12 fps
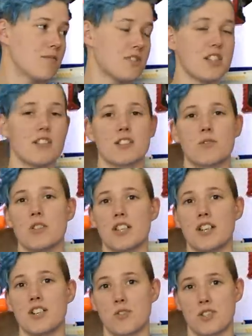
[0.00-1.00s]
Still, it's
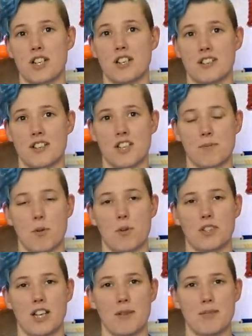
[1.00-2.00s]
really interesting to see these
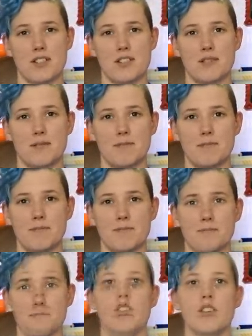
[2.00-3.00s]
prototypes.
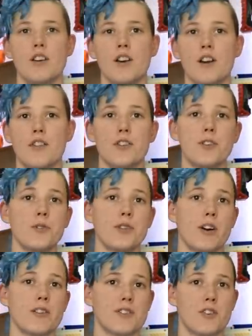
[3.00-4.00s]
The new
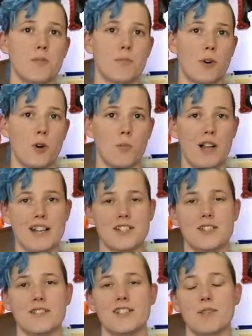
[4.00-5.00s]
Dart Zone Pro
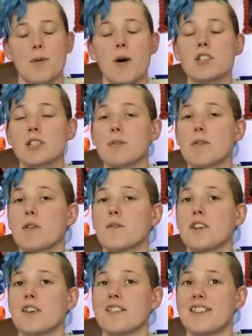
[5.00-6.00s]
Blaster is supposed to be
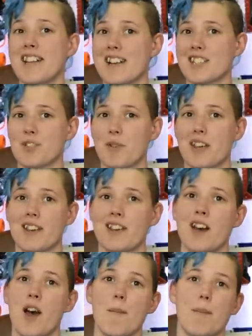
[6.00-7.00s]
revealed next week,
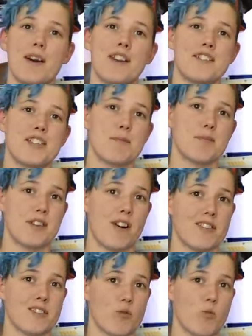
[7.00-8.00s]
but it seems the
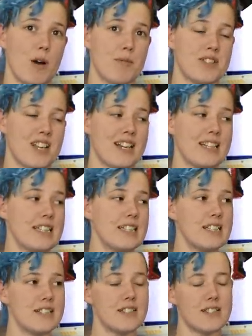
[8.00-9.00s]
Dart Zone website
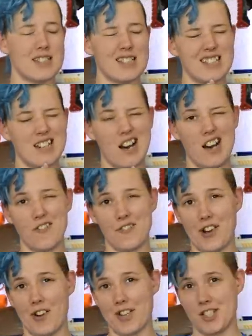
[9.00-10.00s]
is not
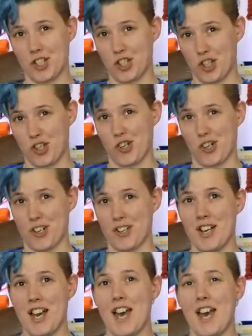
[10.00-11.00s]
very secure,
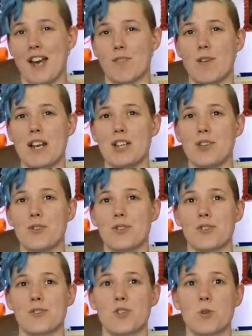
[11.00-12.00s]
and Reddit
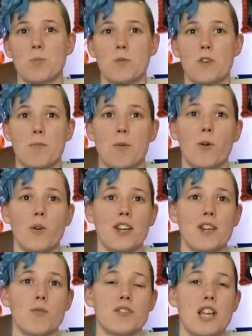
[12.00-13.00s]
user
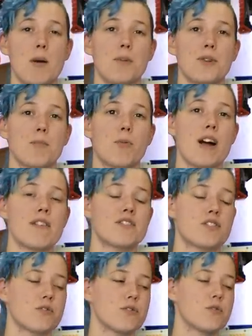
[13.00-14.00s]
Supavaporian was able to browse
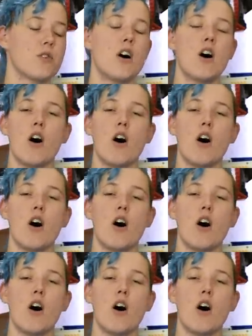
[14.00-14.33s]
through